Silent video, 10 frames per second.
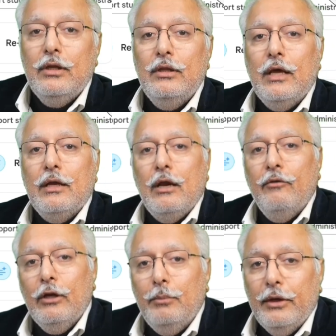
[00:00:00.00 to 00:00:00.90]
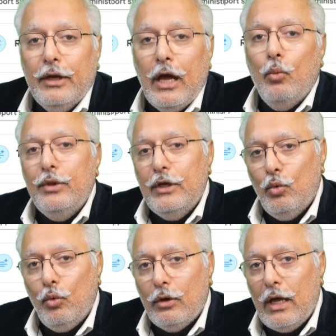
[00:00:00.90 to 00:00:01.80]
that are available now within
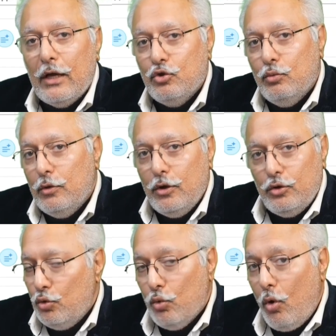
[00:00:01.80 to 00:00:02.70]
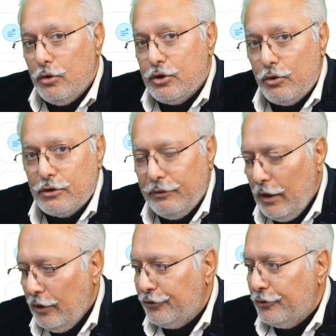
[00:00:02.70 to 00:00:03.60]
Google Classroom to do all sorts of
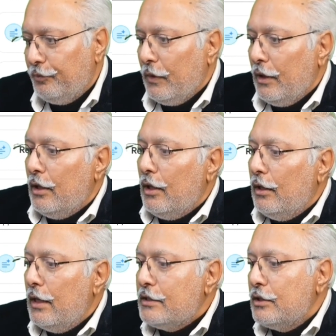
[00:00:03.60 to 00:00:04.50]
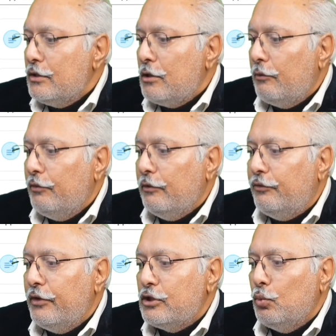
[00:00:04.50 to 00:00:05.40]
things. Let's start with the
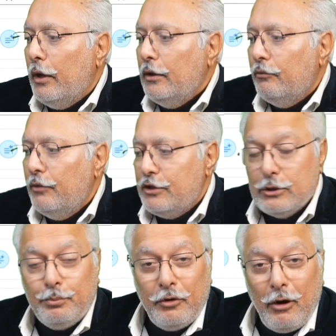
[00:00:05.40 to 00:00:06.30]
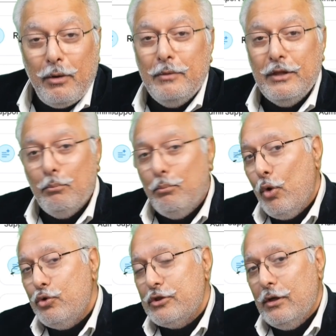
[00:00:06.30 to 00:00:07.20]
first one, which is probably the
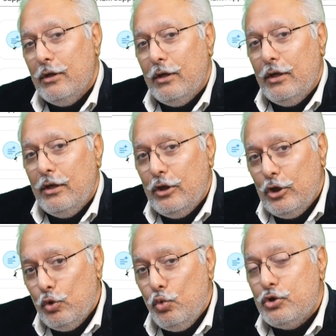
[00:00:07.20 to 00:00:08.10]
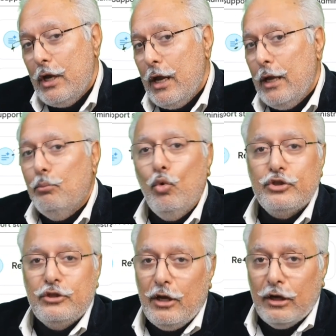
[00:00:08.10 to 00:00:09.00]
most used and
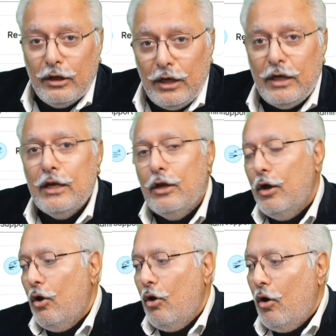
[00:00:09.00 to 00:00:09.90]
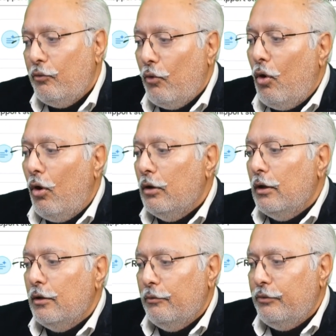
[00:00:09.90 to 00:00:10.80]
most needed of all
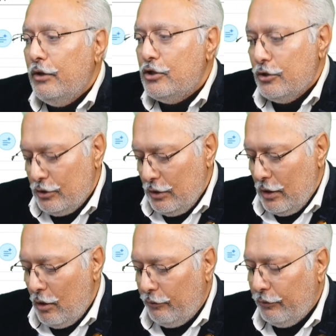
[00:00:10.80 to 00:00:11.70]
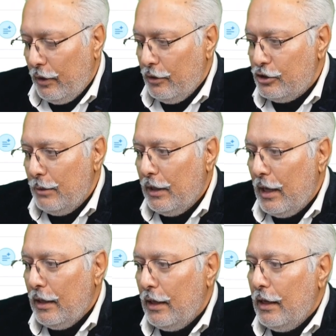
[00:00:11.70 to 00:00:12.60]
the features of
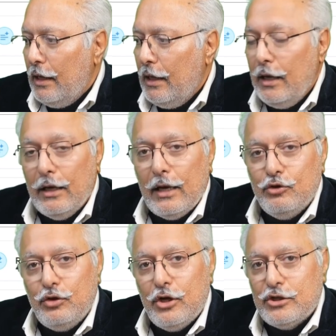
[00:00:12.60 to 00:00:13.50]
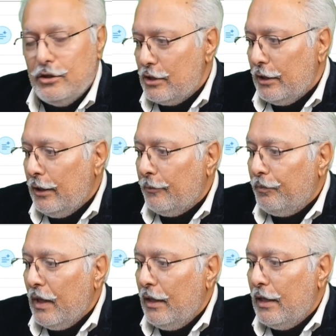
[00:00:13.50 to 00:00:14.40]
Gemini in an educational setting.
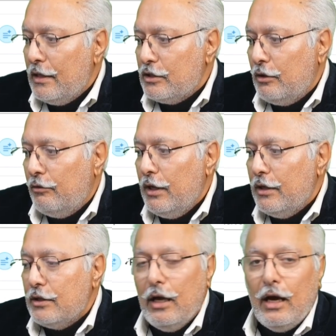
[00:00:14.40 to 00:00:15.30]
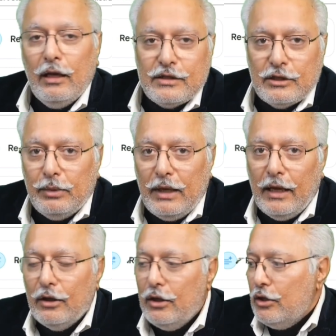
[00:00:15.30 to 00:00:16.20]
That is, create a lesson plan.
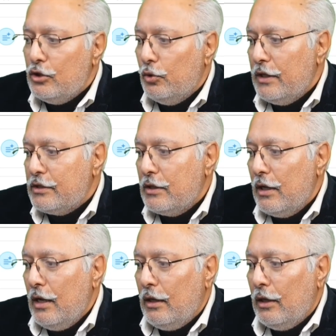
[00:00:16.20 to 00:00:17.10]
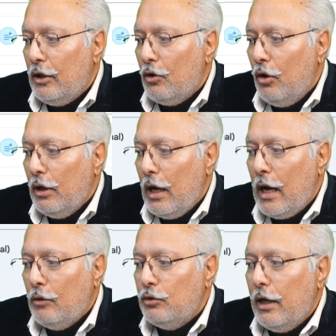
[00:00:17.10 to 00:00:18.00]
So let's click on
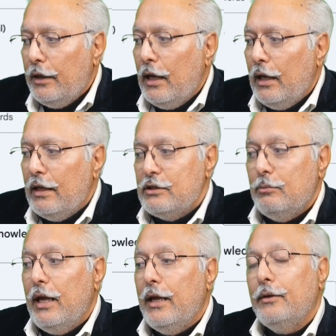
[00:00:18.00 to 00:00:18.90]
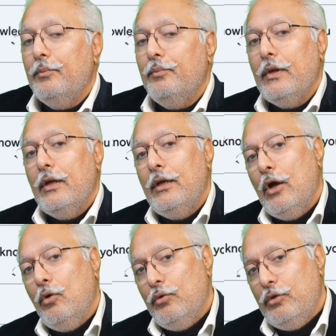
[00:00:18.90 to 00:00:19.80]
outline a lesson plan. Now,
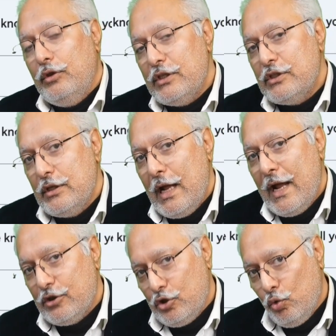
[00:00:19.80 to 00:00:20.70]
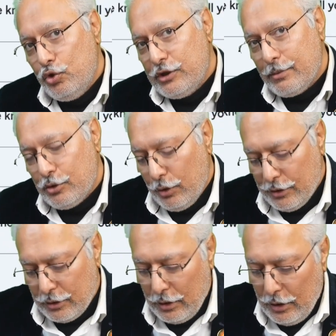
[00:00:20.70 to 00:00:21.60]
this has two steps to
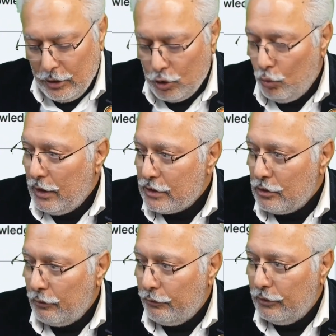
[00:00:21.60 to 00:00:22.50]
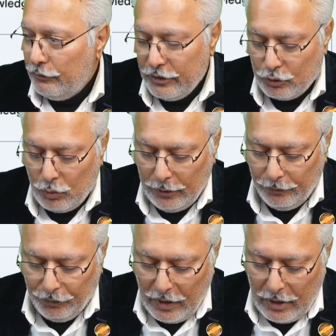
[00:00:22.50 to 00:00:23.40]
this. So let's start with the first one.
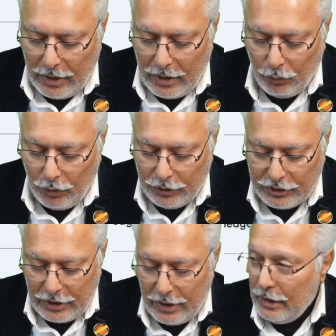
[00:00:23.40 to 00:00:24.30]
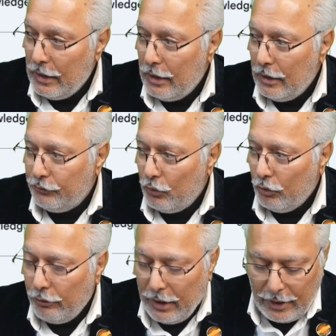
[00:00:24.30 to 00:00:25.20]
I will say for
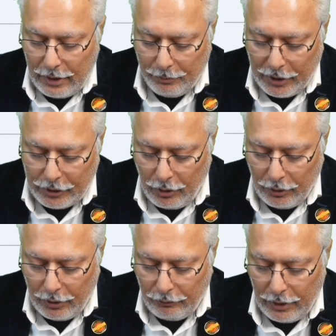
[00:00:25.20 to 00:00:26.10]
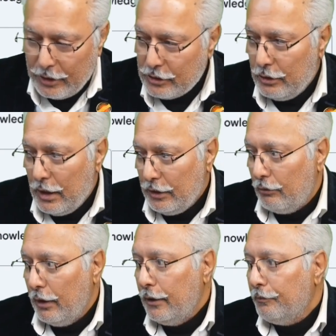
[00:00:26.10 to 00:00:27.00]
grade, my target grade is 9th
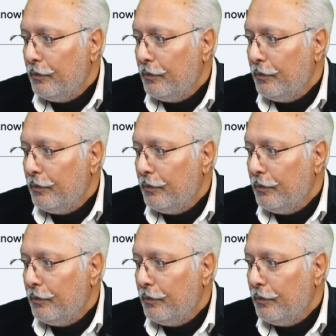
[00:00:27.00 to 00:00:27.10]
grade.